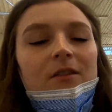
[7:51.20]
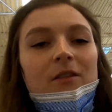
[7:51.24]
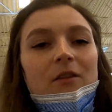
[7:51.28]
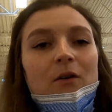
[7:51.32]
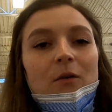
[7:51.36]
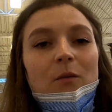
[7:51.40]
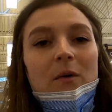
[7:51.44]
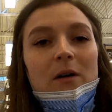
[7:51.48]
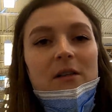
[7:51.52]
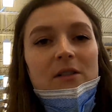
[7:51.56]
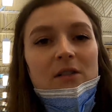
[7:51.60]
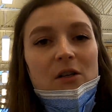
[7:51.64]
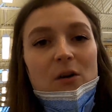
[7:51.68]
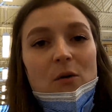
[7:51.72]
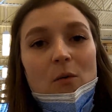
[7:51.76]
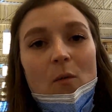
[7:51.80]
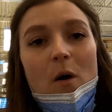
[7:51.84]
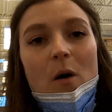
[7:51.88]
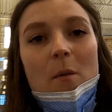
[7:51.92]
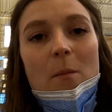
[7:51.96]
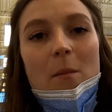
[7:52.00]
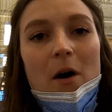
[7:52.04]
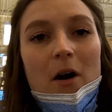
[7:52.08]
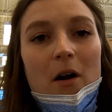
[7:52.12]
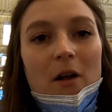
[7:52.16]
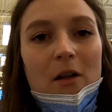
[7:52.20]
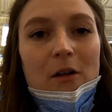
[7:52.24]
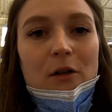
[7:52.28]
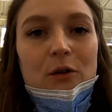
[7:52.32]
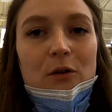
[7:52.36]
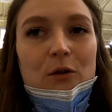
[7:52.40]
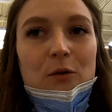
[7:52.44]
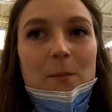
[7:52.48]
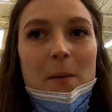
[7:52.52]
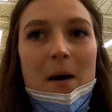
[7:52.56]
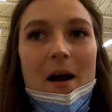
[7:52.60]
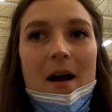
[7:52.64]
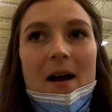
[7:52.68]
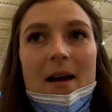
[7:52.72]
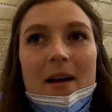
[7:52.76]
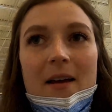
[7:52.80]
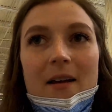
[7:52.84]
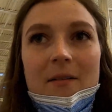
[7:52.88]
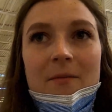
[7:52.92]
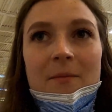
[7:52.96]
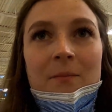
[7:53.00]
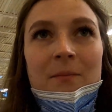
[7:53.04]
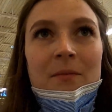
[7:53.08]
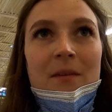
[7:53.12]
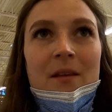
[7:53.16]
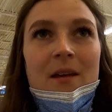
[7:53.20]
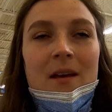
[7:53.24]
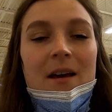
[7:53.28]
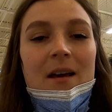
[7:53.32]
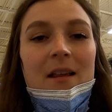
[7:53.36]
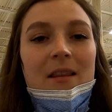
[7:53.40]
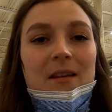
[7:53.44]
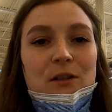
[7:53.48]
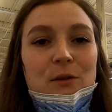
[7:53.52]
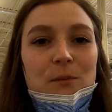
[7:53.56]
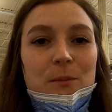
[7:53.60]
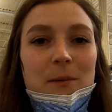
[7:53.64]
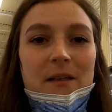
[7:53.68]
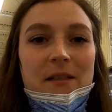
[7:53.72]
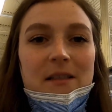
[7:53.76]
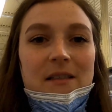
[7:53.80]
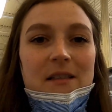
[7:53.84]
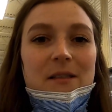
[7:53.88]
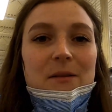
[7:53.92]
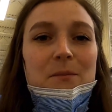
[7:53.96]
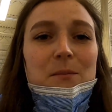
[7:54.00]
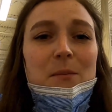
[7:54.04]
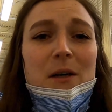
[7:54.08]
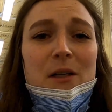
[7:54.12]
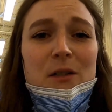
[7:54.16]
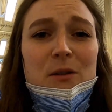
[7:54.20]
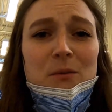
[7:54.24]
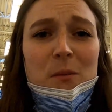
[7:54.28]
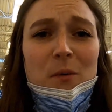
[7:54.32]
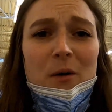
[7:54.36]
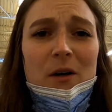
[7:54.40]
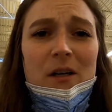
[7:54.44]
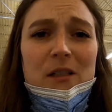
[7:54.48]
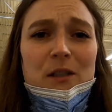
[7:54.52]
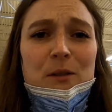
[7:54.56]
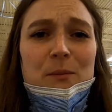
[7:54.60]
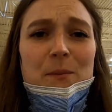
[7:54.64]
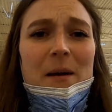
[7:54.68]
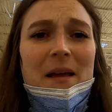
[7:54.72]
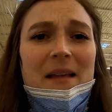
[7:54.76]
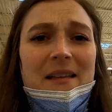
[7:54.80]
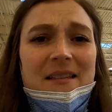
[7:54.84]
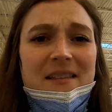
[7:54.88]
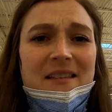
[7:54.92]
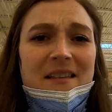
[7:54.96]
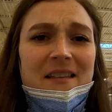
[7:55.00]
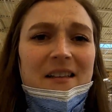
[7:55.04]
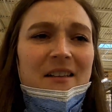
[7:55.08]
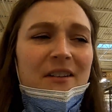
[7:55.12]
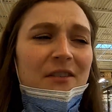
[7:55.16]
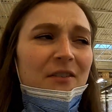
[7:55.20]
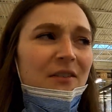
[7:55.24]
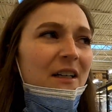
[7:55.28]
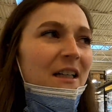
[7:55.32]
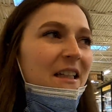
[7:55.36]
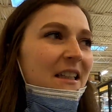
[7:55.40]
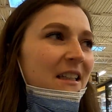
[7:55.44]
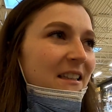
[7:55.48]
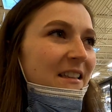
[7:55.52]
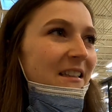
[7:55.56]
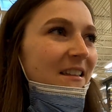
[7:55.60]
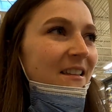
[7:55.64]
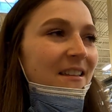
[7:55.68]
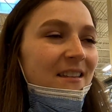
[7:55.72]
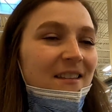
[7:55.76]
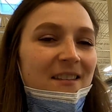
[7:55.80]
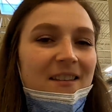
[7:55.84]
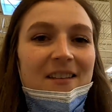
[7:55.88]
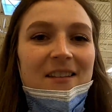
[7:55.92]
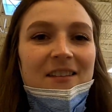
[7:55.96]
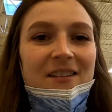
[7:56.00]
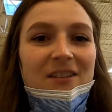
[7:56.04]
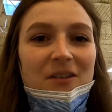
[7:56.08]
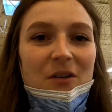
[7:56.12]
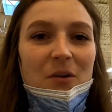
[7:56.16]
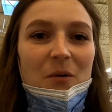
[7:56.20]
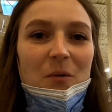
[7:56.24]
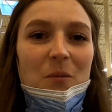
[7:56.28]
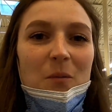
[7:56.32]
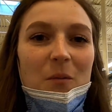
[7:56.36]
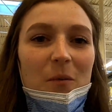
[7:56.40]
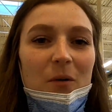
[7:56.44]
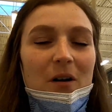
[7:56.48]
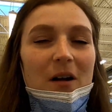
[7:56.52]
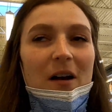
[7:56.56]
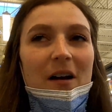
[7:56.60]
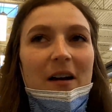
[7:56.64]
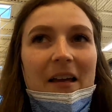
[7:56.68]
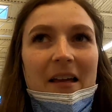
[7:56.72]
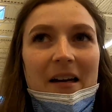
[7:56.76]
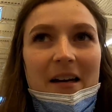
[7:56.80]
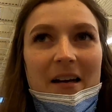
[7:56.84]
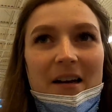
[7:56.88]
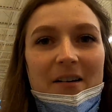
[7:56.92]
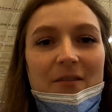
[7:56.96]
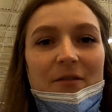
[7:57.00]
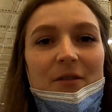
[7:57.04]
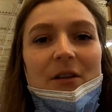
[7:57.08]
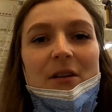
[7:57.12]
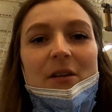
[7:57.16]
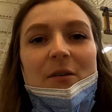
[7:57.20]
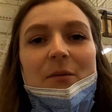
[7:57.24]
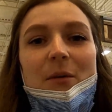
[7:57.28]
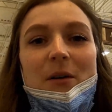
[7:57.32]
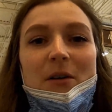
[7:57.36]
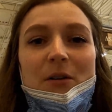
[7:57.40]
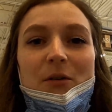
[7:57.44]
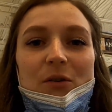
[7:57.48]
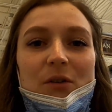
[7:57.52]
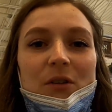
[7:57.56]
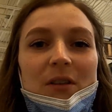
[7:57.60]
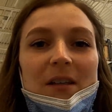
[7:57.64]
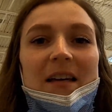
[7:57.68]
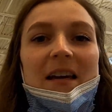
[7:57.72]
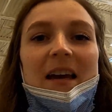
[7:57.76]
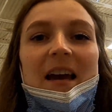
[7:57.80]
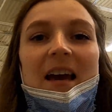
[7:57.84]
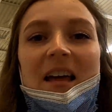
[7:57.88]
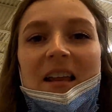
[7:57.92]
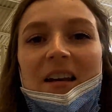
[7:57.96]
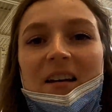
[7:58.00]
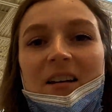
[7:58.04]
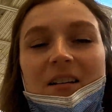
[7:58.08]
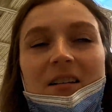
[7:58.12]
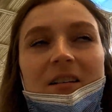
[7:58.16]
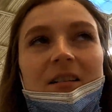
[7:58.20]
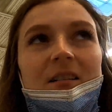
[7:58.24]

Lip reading: There wasn't a Walmart close by, and this place is much more expensive, so we're not getting everything we usually get.